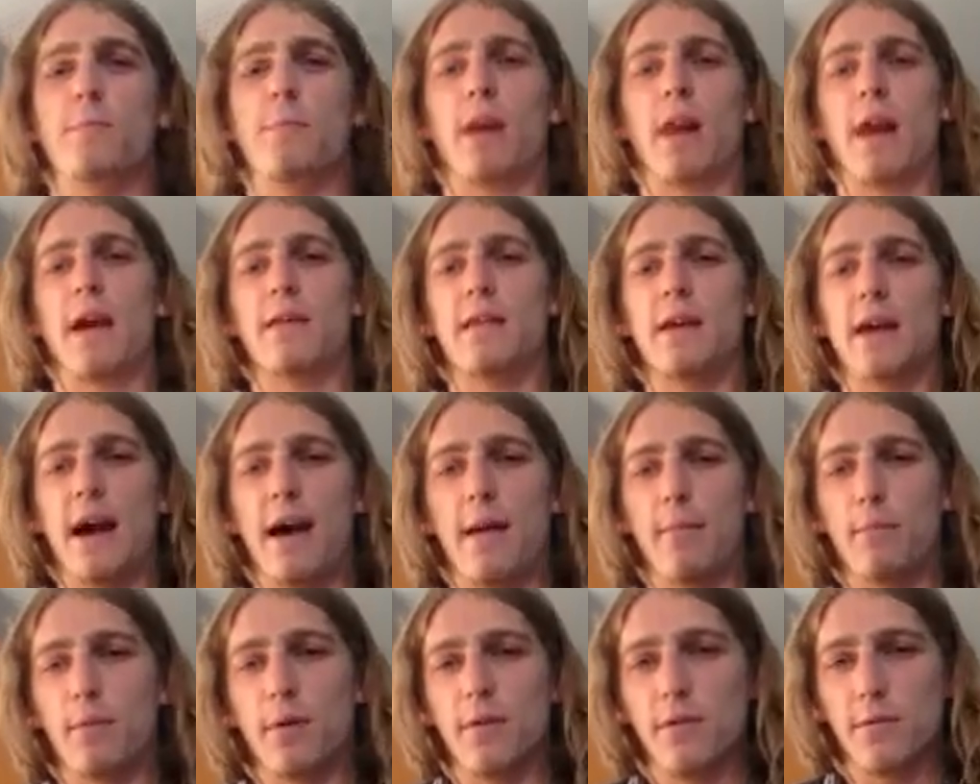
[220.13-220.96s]
play the
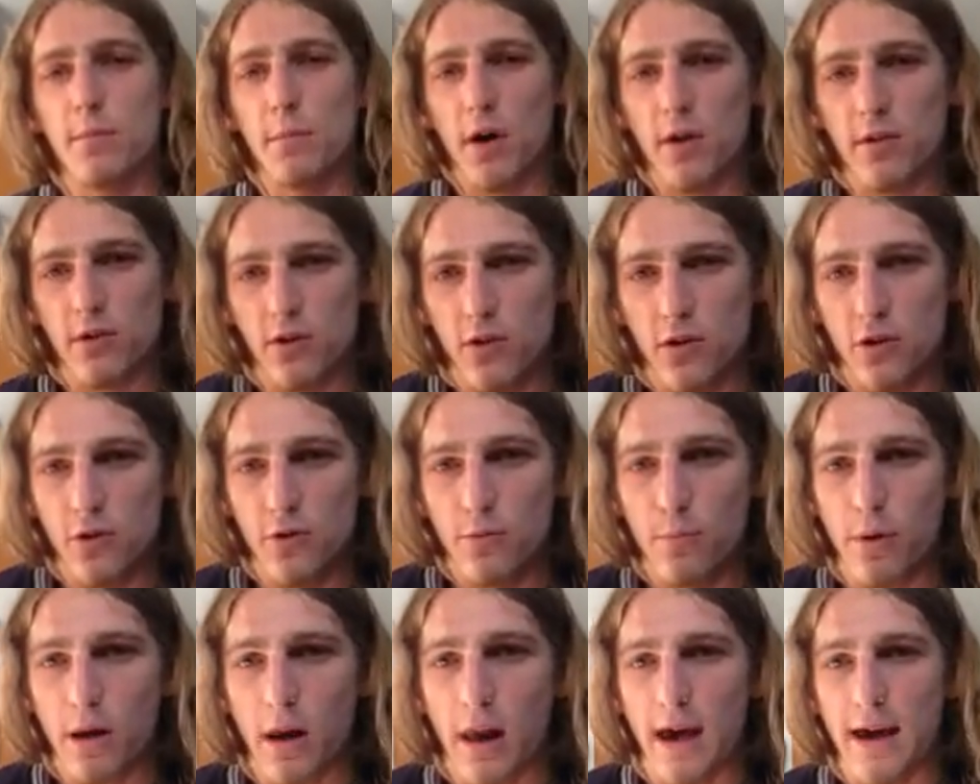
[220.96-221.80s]
amp as much as you
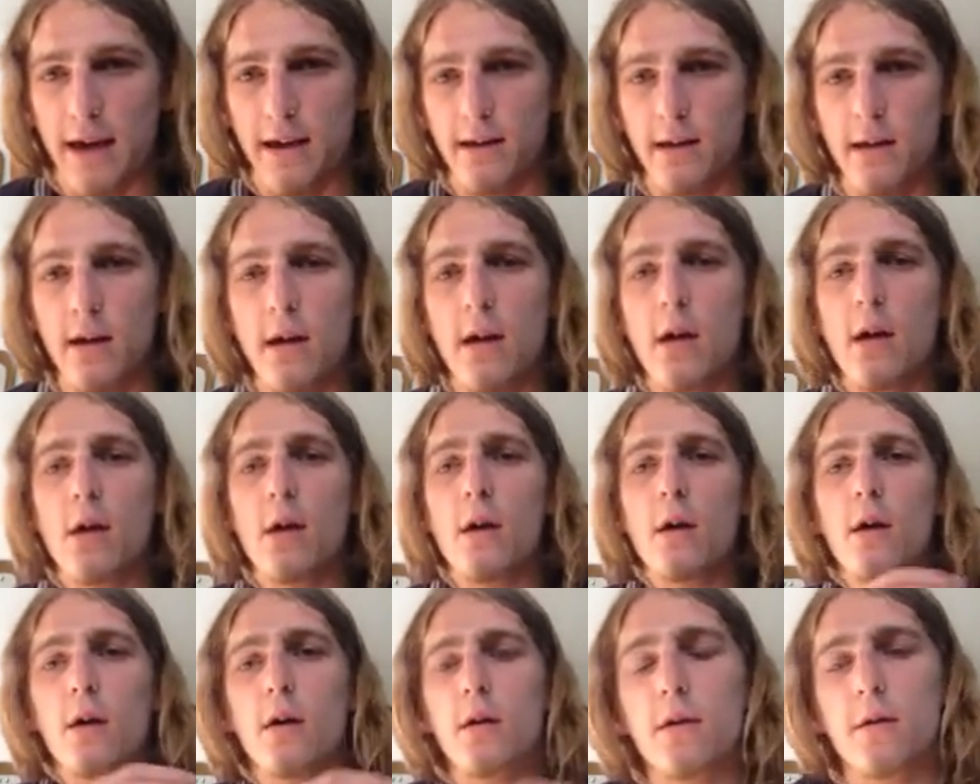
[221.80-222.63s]
play
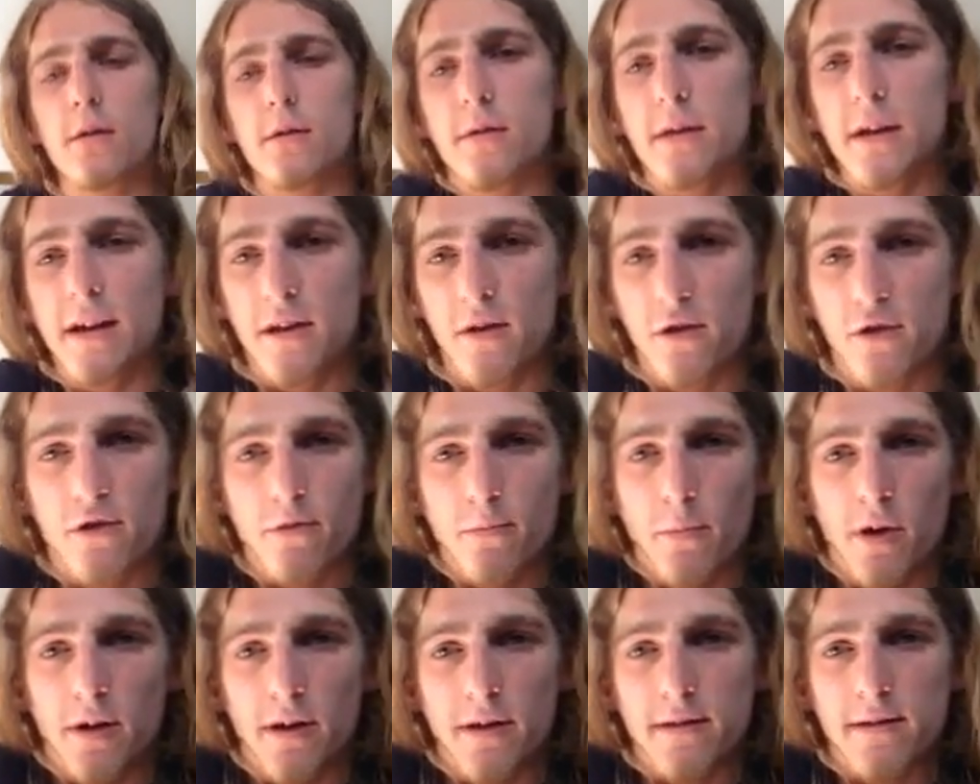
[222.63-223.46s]
the
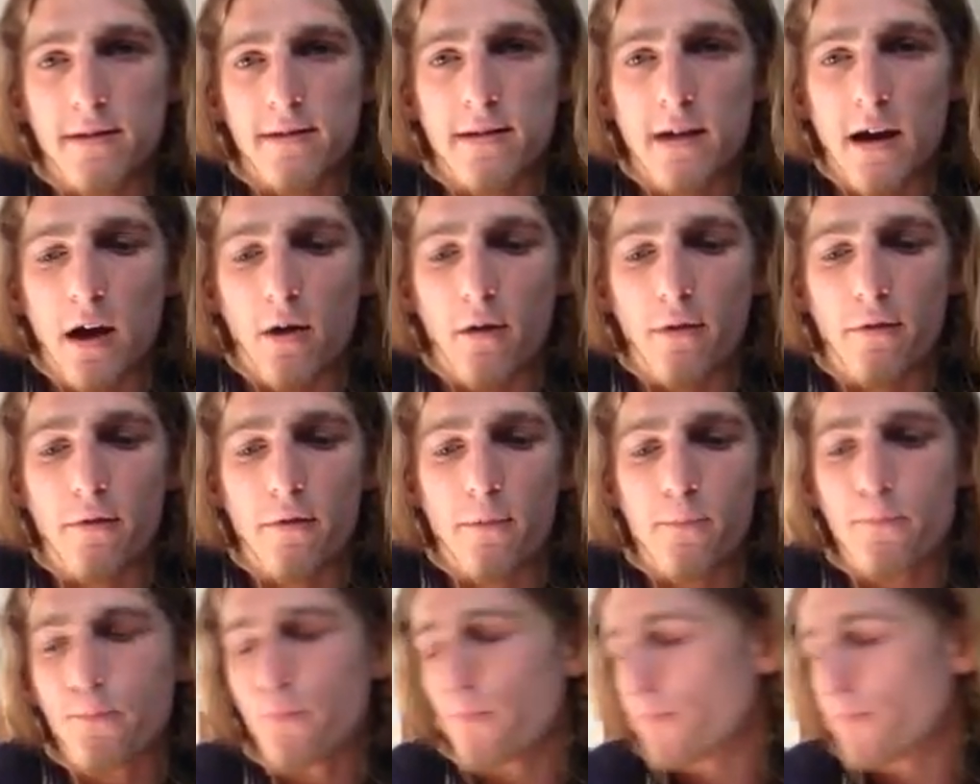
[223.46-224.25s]
instrument itself.